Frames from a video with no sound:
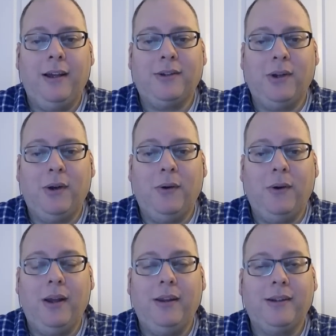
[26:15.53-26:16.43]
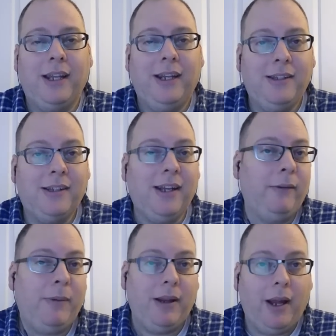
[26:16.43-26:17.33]
So it looks like he's just
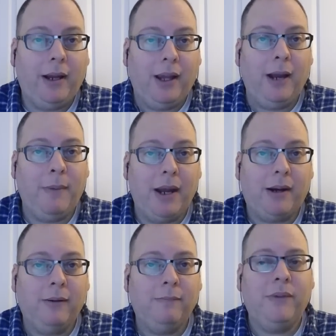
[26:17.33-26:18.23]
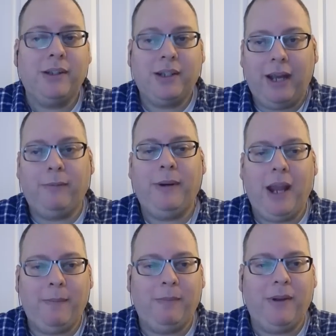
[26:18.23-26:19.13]
going to play linebacker. He's going to have to be
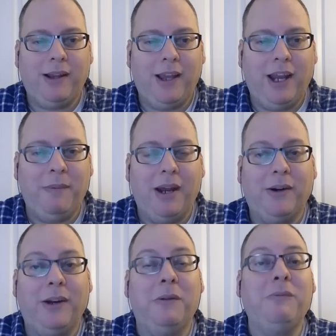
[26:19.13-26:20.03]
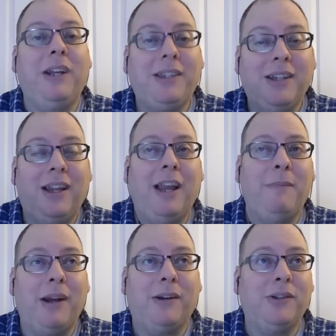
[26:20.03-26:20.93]
happy playing linebacker. And when we get to the
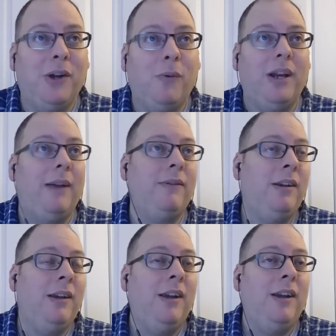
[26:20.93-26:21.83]
linebacker show, we're going to have to